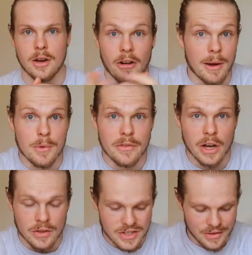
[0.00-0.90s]
All right, moving
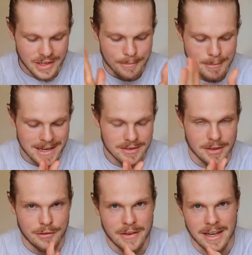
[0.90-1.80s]
on to the
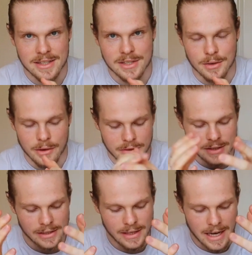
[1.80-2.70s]
mental effects. So
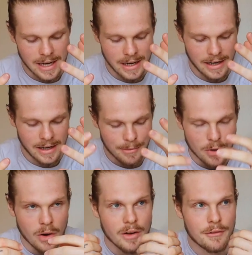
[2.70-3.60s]
obviously I'm
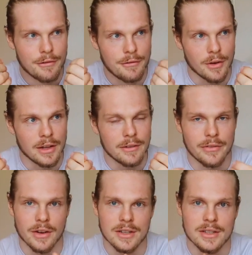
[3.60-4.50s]
not fully
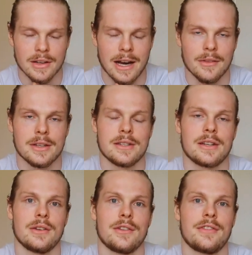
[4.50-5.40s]
versed on how this is
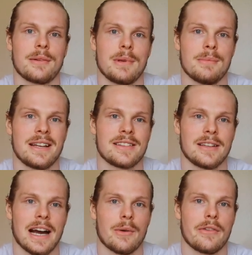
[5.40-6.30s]
going to affect me
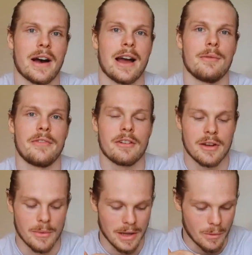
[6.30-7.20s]
mentally. However, I'm
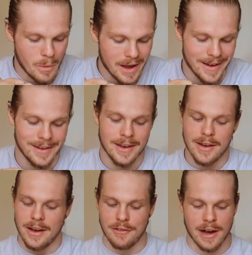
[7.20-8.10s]
very well aware
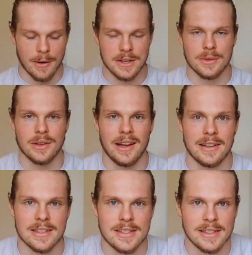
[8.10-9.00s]
of how I don't like
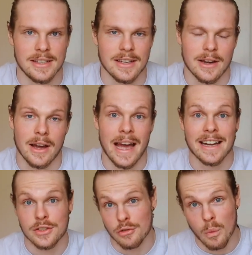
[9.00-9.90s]
to see
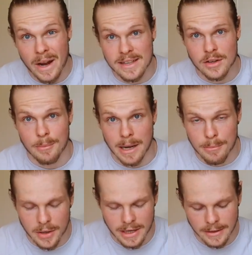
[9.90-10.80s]
extra weight on my
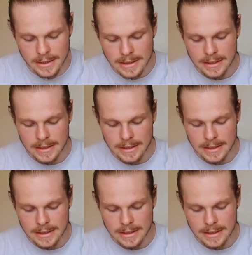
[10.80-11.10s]
body.